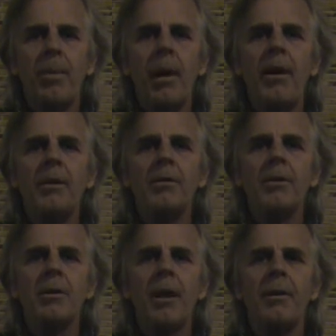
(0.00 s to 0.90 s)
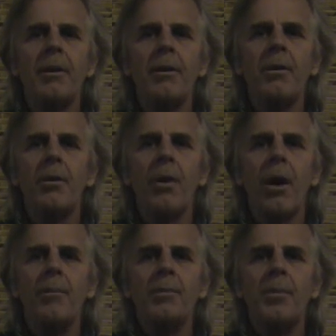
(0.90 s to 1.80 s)
planes just like they do
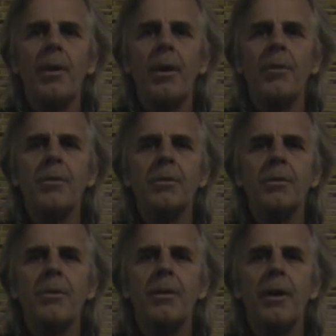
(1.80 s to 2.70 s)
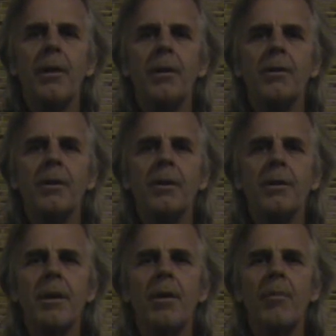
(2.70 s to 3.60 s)
crop spraying, which is ridiculous in
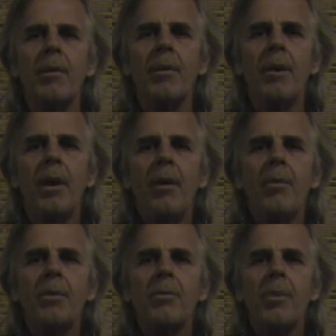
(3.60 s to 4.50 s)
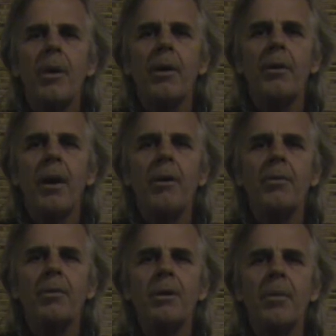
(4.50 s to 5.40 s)
itself. But when you're spraying a
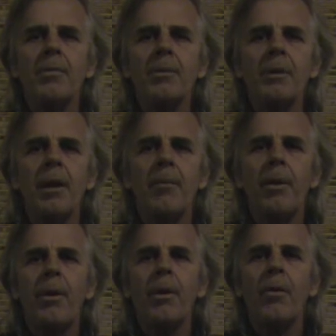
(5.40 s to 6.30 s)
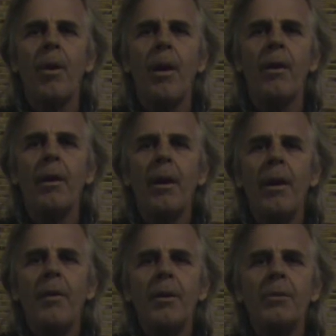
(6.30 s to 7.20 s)
dangerous substance like paraquat,
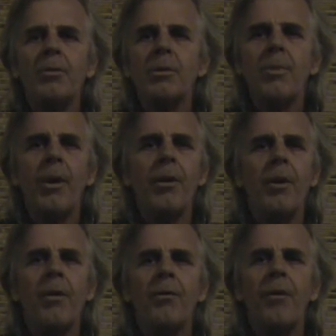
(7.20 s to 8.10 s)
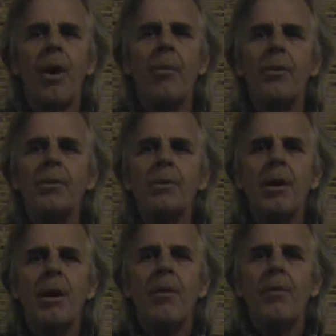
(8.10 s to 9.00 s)
this was sprayed on the farmers,